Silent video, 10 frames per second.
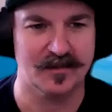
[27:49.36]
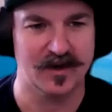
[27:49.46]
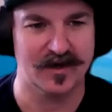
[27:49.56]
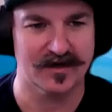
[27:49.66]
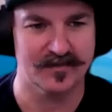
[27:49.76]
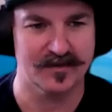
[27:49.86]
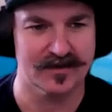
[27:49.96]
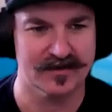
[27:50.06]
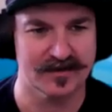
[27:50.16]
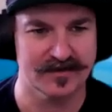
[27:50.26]
up on, up here
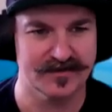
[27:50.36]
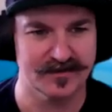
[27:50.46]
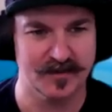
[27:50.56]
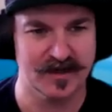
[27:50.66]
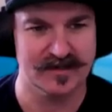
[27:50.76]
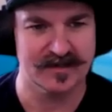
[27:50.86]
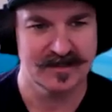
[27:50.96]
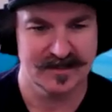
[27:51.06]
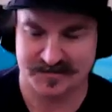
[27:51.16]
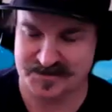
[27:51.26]
in the YouTube. I
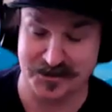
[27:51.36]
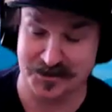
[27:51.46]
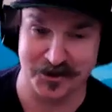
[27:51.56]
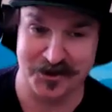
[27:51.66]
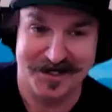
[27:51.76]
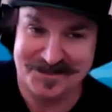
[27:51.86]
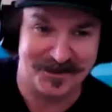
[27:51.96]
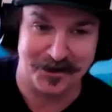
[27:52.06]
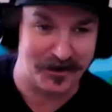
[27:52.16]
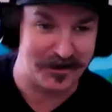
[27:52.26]
oh, still, yeah. learn,
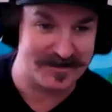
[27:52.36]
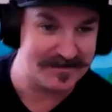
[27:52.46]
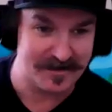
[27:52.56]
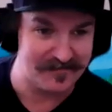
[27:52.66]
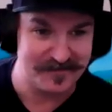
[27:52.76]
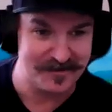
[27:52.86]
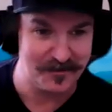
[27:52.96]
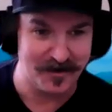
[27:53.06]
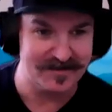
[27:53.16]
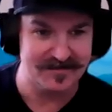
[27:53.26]
still learning this stuff too,
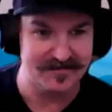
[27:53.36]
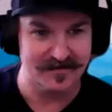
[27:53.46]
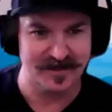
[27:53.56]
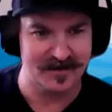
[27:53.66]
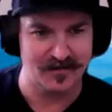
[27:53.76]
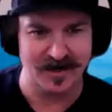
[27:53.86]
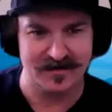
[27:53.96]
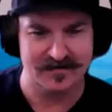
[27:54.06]
right? So I'm like, yeah. Why?